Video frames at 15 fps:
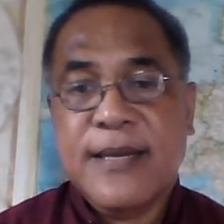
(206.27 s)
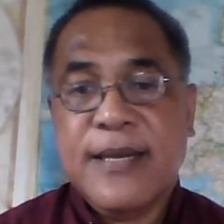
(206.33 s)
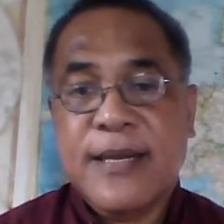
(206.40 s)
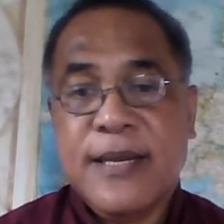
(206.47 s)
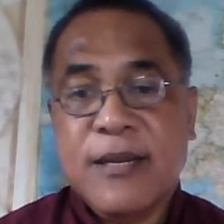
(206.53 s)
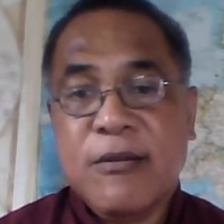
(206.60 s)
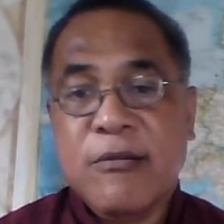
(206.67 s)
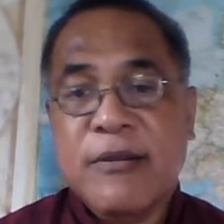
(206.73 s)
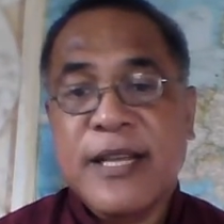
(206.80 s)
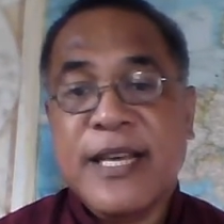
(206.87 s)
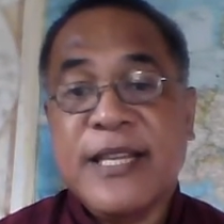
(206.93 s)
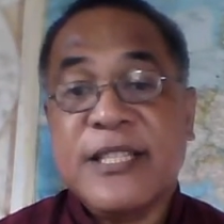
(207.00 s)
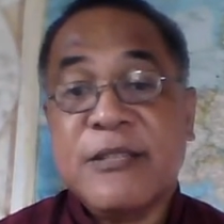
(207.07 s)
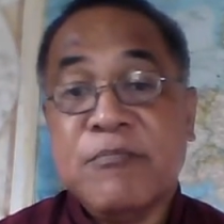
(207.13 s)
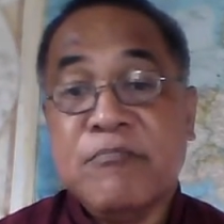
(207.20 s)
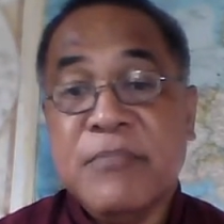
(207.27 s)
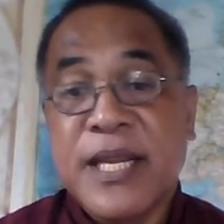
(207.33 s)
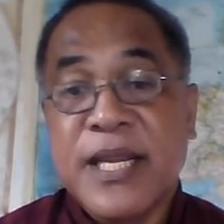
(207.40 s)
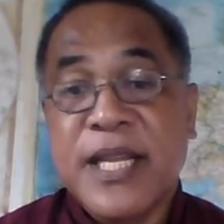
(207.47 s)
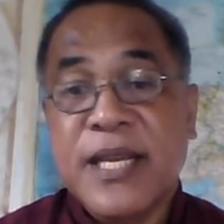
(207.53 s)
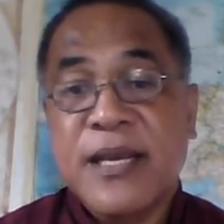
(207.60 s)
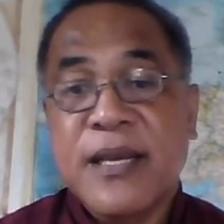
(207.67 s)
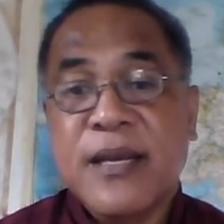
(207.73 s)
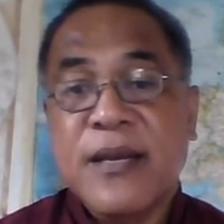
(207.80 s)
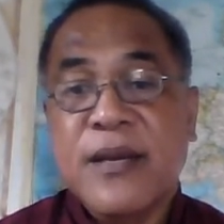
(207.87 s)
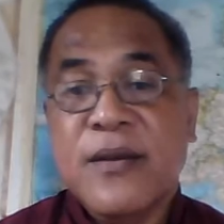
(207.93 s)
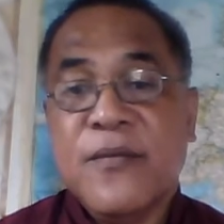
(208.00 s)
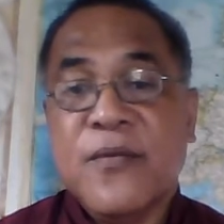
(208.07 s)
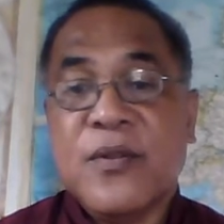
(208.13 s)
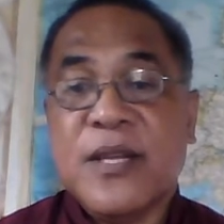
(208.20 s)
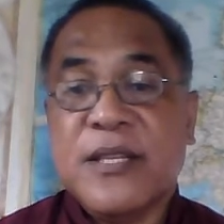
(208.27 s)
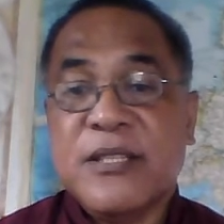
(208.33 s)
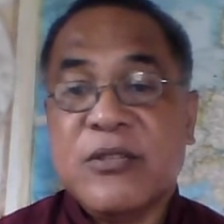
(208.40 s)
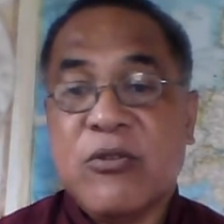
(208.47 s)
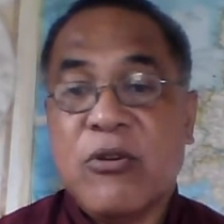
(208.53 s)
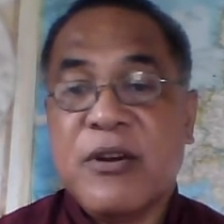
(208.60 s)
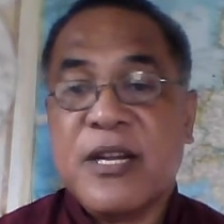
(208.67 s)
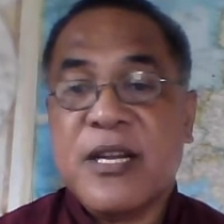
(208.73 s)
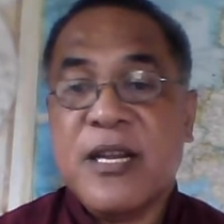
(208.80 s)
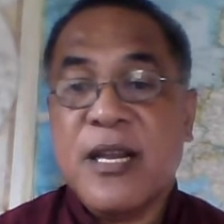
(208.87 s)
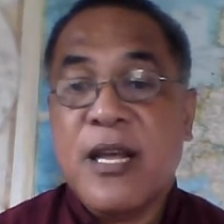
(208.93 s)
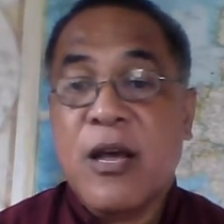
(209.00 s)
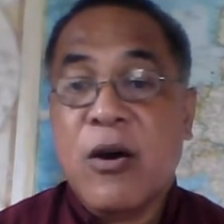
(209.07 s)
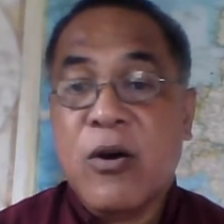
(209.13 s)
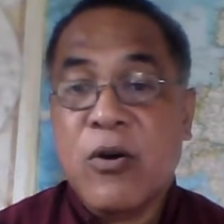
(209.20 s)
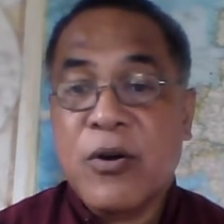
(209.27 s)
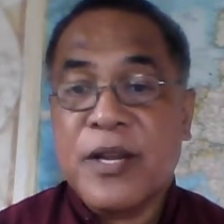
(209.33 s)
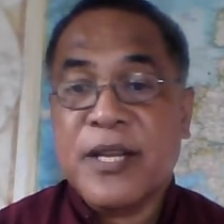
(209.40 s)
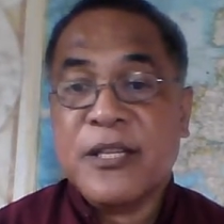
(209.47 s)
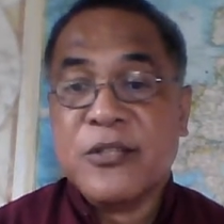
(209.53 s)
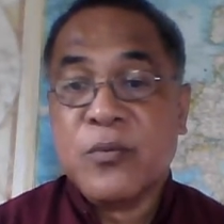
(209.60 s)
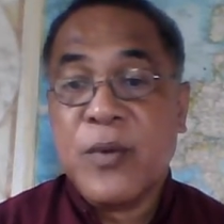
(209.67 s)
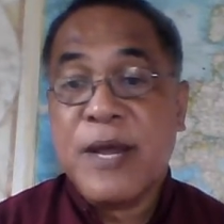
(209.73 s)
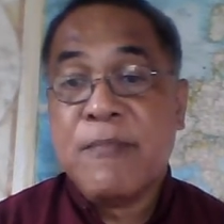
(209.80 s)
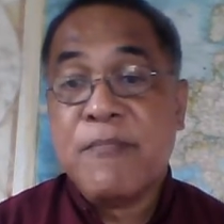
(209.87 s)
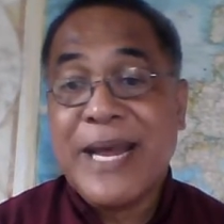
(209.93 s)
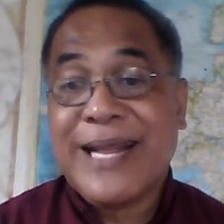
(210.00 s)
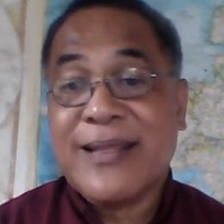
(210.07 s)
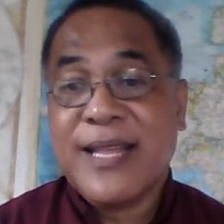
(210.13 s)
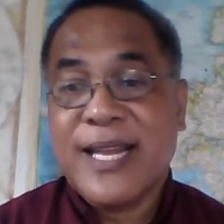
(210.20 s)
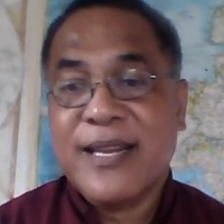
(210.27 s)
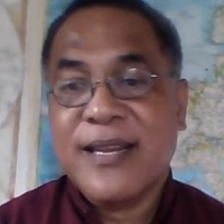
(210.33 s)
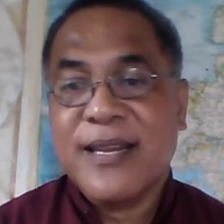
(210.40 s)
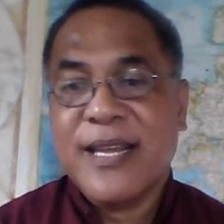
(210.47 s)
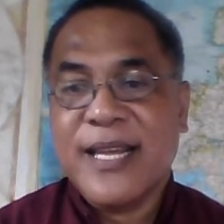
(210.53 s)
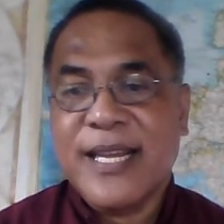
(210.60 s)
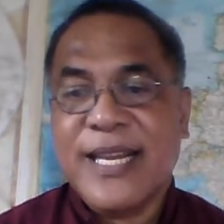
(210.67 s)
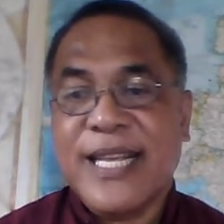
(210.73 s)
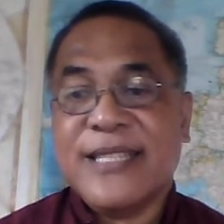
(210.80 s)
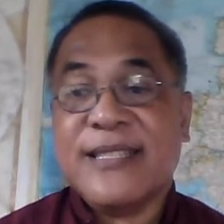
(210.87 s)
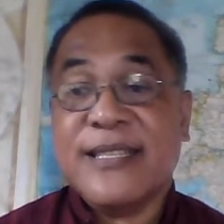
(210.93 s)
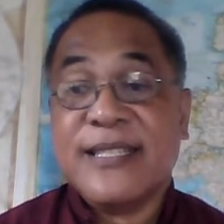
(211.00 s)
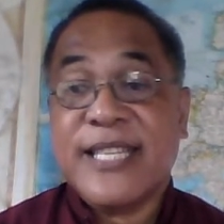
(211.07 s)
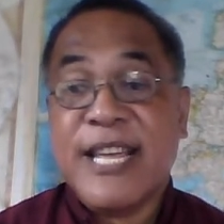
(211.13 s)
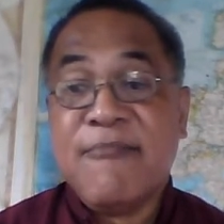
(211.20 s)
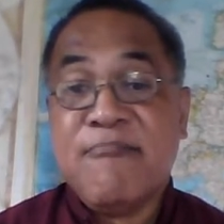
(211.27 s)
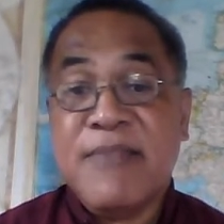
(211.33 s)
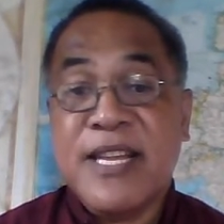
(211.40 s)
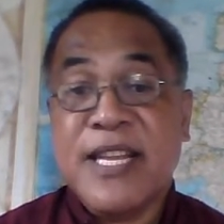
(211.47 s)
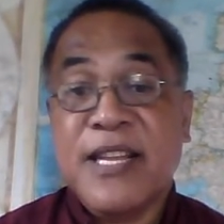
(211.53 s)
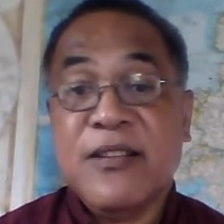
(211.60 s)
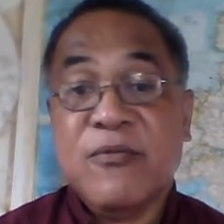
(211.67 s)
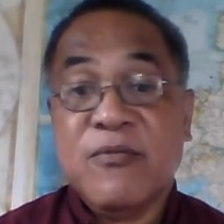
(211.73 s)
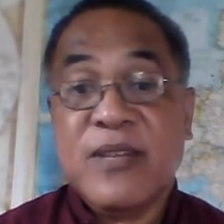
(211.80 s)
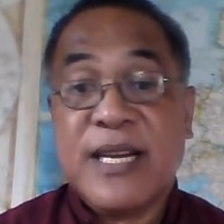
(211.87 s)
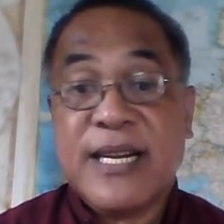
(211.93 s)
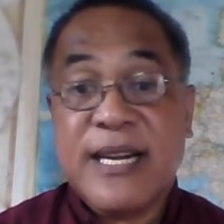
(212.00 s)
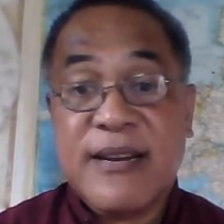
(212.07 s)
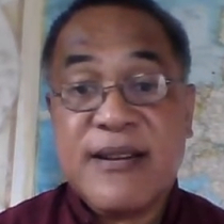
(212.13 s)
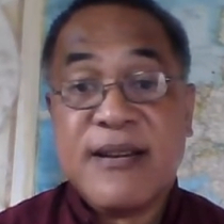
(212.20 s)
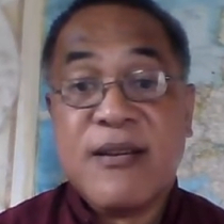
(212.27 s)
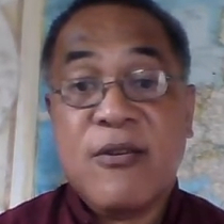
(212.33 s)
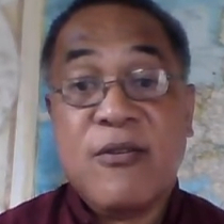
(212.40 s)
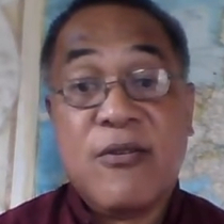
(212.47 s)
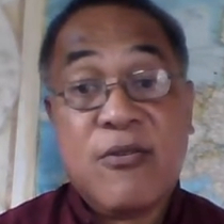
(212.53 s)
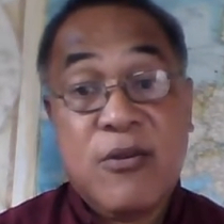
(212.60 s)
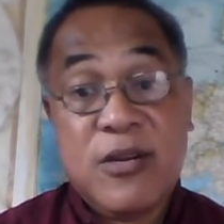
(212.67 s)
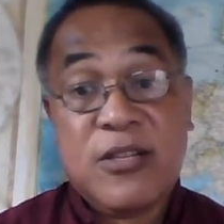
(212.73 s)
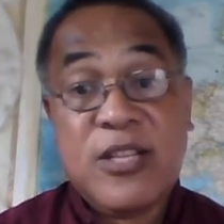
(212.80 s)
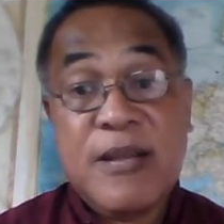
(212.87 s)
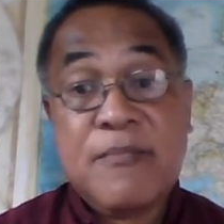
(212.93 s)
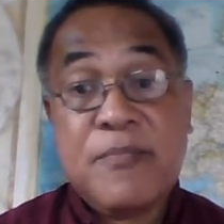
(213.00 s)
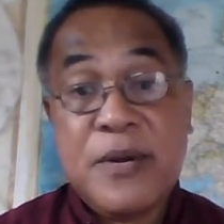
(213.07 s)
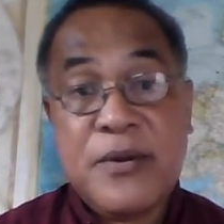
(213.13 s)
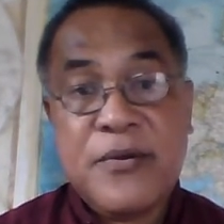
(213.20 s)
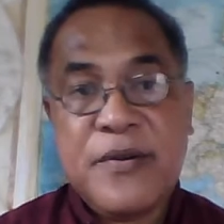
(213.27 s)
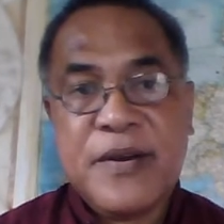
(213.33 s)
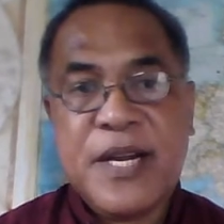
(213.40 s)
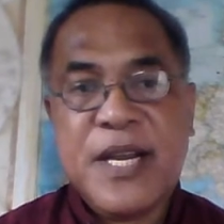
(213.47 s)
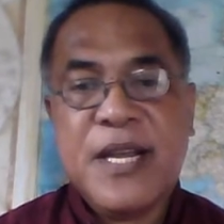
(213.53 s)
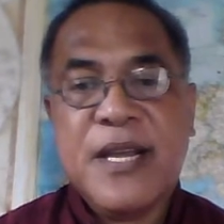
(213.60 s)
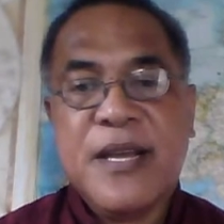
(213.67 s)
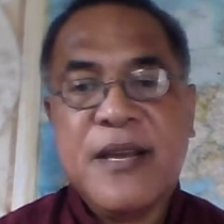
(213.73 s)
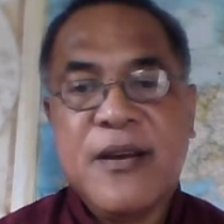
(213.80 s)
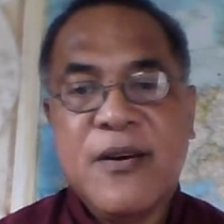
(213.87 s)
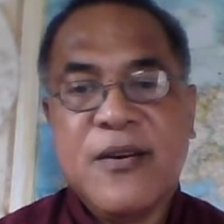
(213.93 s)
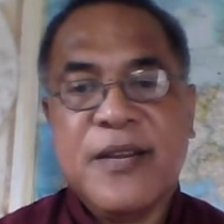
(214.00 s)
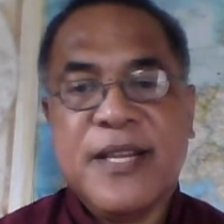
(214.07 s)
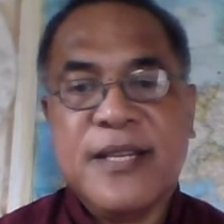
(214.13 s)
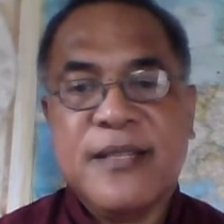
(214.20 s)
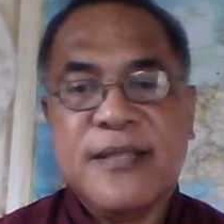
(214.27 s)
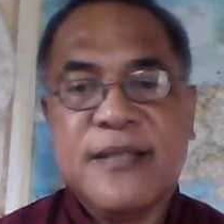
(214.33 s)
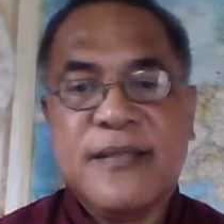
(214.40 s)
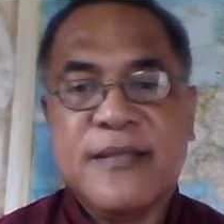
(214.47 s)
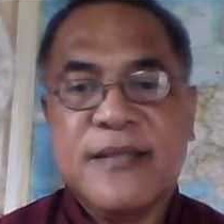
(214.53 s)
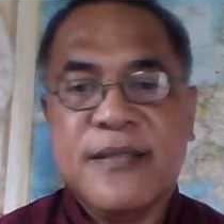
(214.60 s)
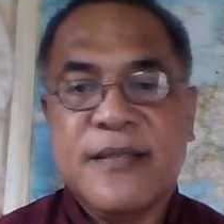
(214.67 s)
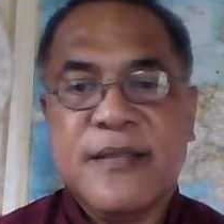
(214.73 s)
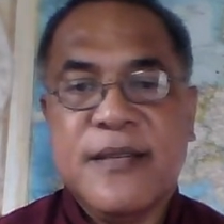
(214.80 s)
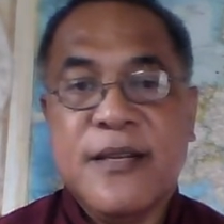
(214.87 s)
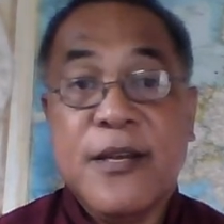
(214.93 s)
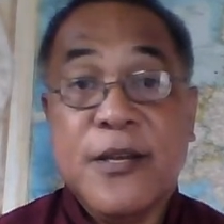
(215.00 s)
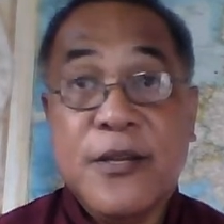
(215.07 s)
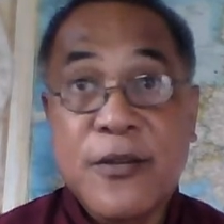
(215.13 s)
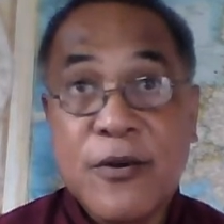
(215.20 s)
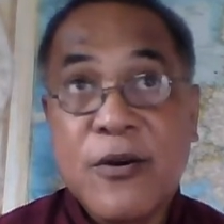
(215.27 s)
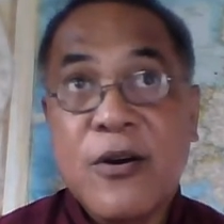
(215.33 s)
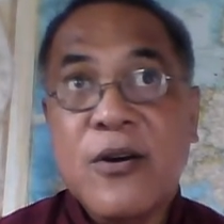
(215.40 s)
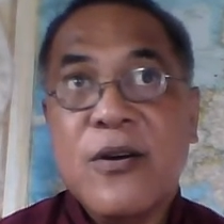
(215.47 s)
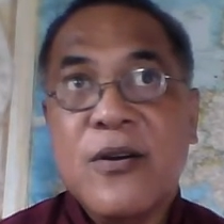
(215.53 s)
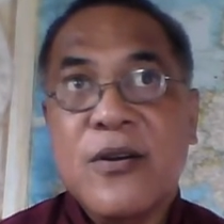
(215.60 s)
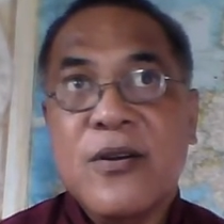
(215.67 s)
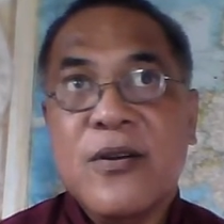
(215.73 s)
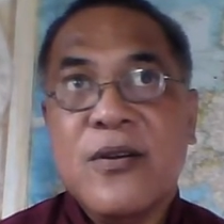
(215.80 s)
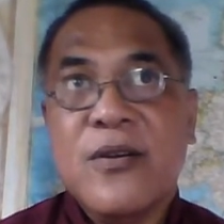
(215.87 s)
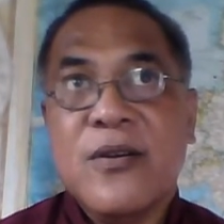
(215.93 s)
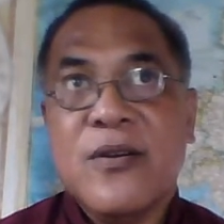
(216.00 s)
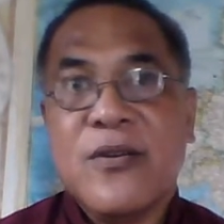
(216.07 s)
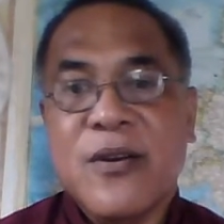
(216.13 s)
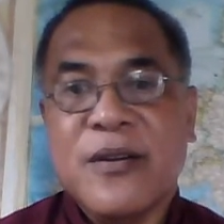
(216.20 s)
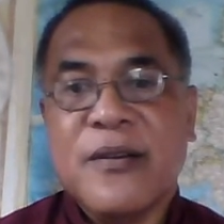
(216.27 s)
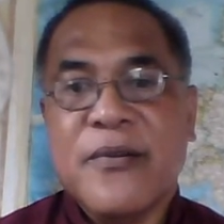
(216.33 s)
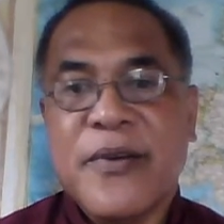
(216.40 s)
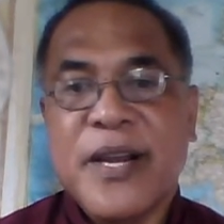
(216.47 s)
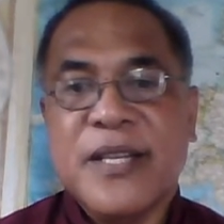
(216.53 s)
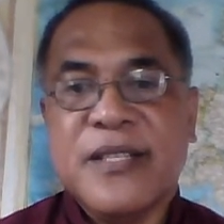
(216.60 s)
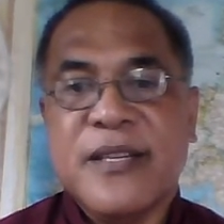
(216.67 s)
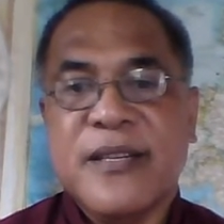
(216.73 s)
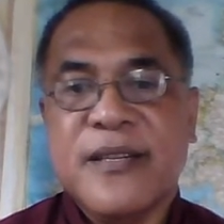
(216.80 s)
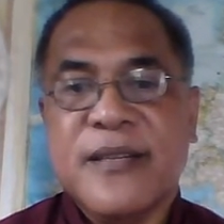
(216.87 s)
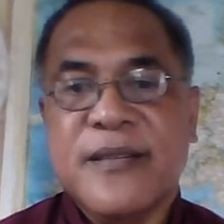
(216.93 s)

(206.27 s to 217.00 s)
including its meaning for the historical audience way back then, and has the same meaning to the current or contemporary audience, your congregation,